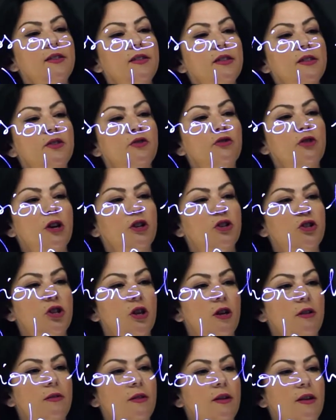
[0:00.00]
the
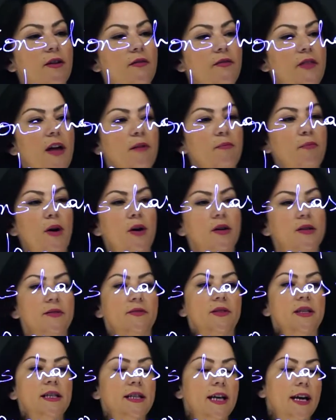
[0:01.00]
structure of that part
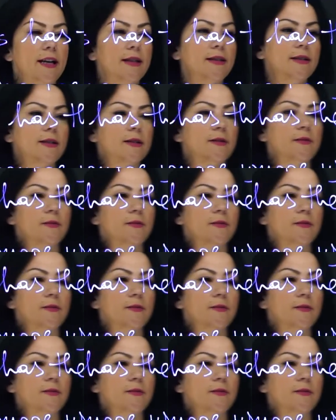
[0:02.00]
of the text.